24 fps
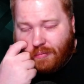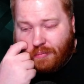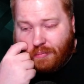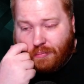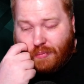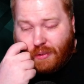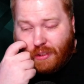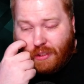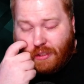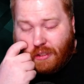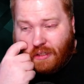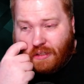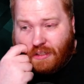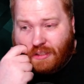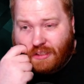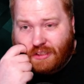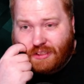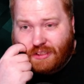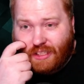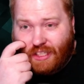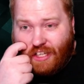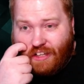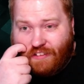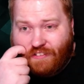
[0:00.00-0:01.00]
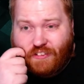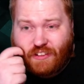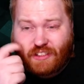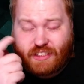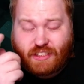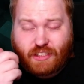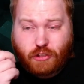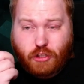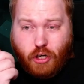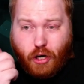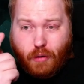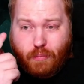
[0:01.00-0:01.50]
Because if
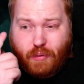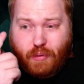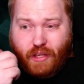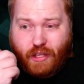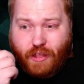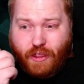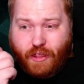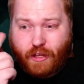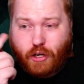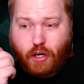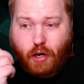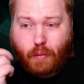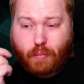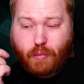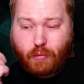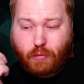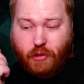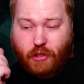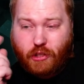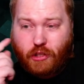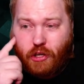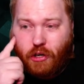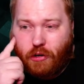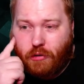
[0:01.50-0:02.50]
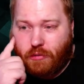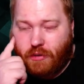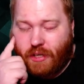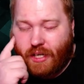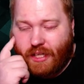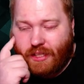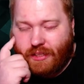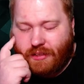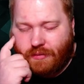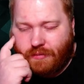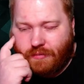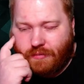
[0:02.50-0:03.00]
it's a copy, the copy would know, right?